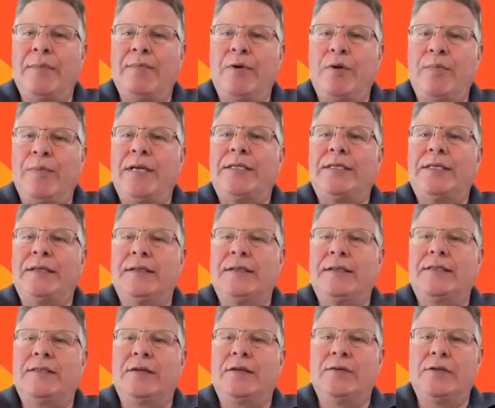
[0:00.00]
implementing
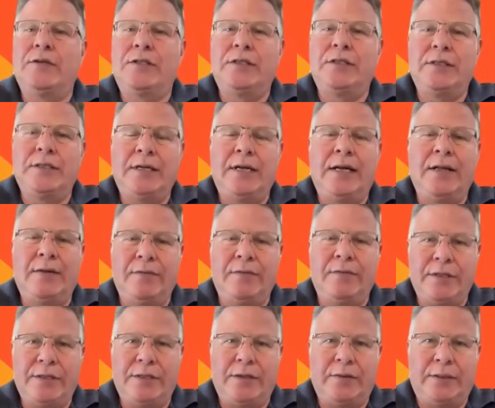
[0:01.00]
the solution and the
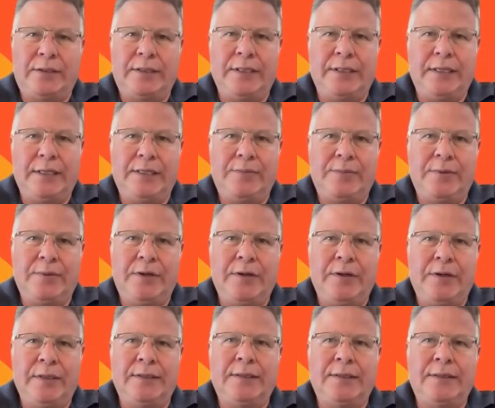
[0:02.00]
results he
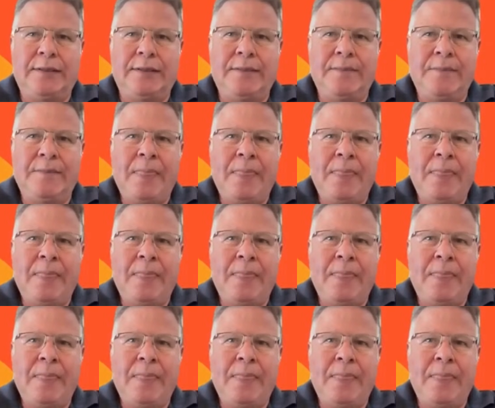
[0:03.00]
experienced.